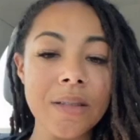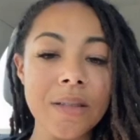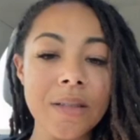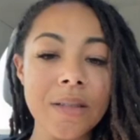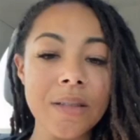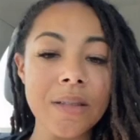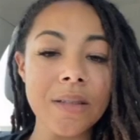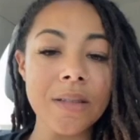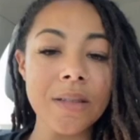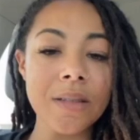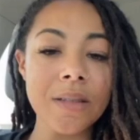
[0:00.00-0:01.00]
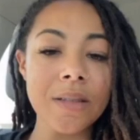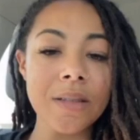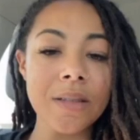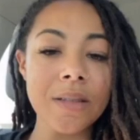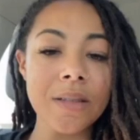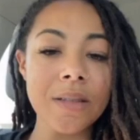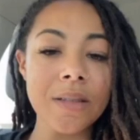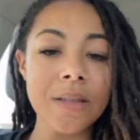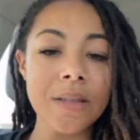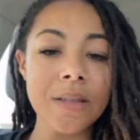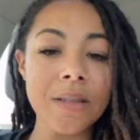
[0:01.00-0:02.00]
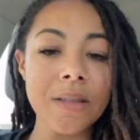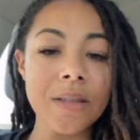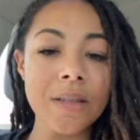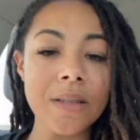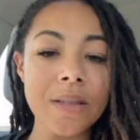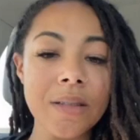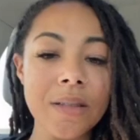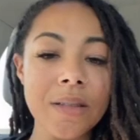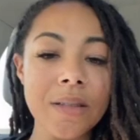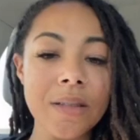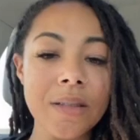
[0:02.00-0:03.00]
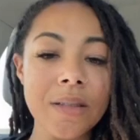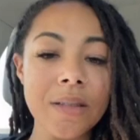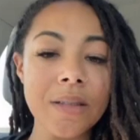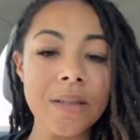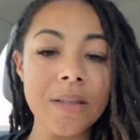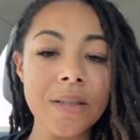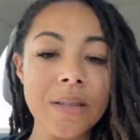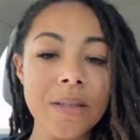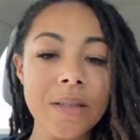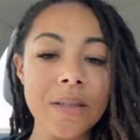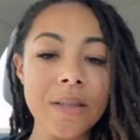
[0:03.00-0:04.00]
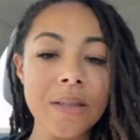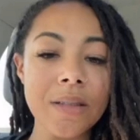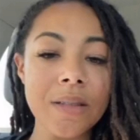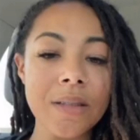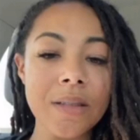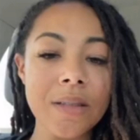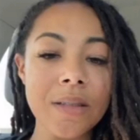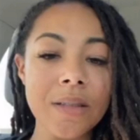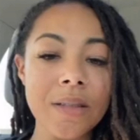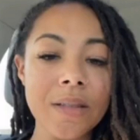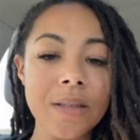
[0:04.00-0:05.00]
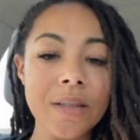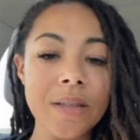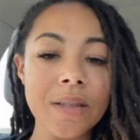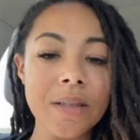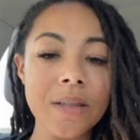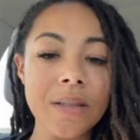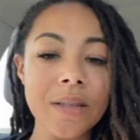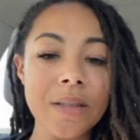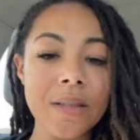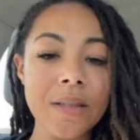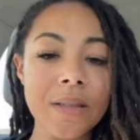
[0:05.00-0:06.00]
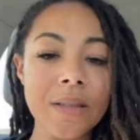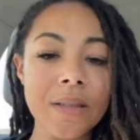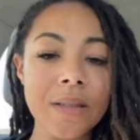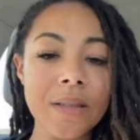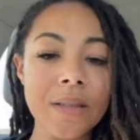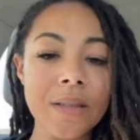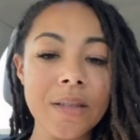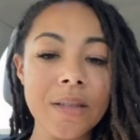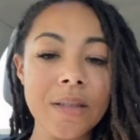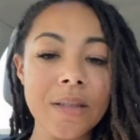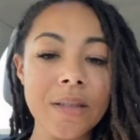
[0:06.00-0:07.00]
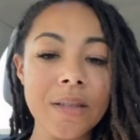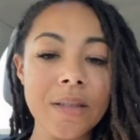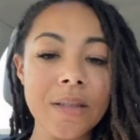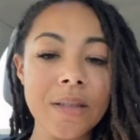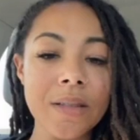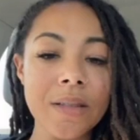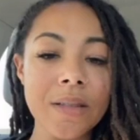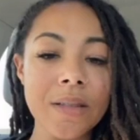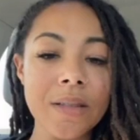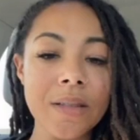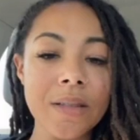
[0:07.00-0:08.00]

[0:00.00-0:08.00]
[no speech]